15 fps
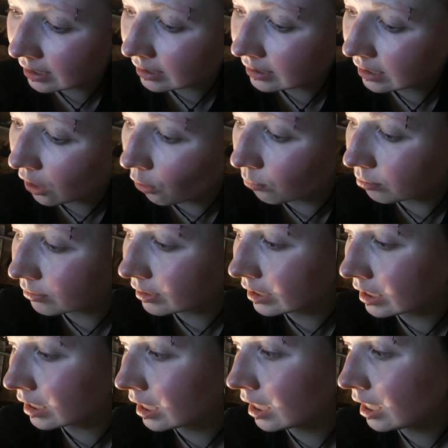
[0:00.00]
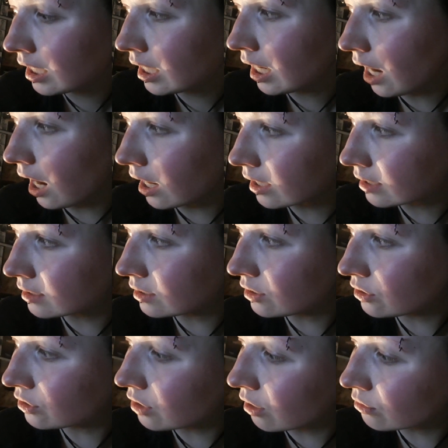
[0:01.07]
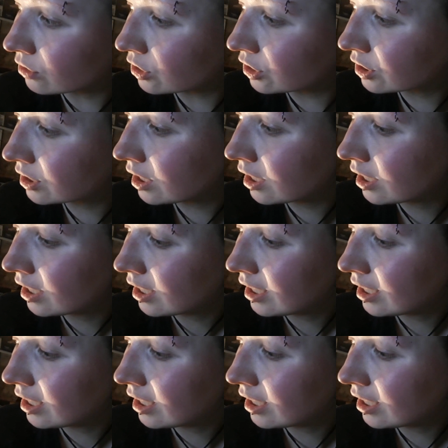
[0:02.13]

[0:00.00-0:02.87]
and hopefully I can, just,